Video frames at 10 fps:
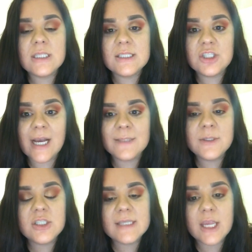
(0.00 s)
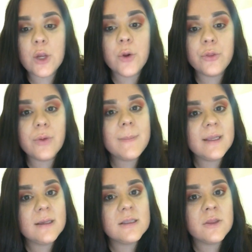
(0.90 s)
But so she checked me. She's
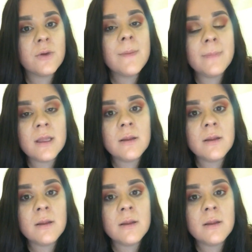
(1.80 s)
like, you're 3